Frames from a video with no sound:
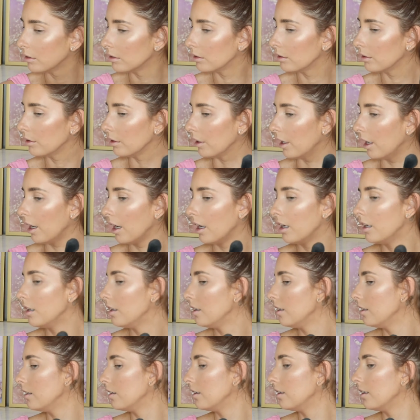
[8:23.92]
Oh yeah,
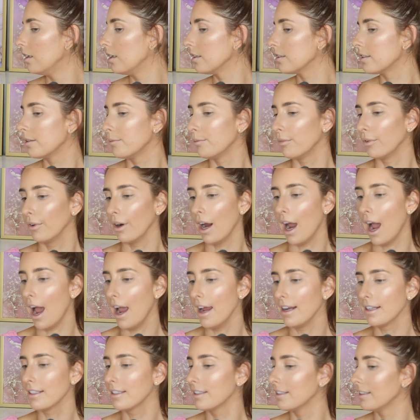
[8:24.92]
it's
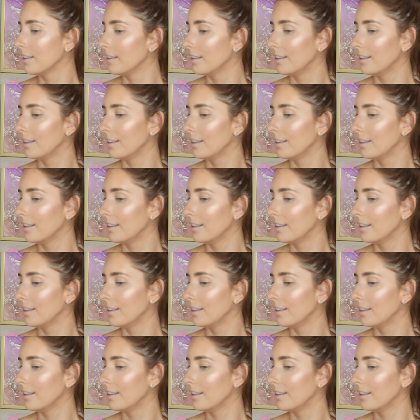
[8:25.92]
bright.